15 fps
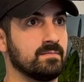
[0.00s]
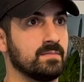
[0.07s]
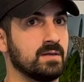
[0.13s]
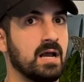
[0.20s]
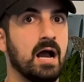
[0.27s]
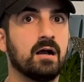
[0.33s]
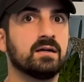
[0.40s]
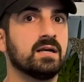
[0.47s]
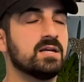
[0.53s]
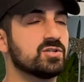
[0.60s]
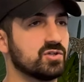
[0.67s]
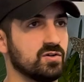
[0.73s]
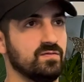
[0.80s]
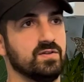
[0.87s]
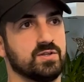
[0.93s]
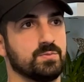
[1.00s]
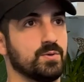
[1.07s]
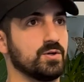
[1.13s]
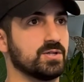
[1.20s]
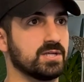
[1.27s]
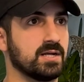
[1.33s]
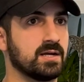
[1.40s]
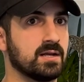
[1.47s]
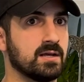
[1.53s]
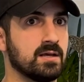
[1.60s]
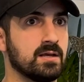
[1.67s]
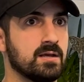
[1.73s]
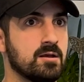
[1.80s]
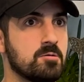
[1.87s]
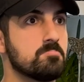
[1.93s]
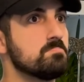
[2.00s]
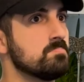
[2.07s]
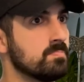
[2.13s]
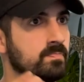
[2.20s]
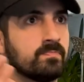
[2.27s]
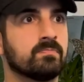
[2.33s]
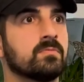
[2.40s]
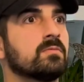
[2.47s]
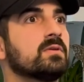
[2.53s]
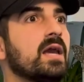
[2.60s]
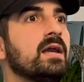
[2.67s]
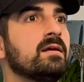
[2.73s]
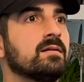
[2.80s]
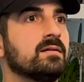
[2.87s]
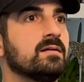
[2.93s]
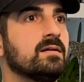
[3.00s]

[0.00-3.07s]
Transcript: How can I serve this person? Okay.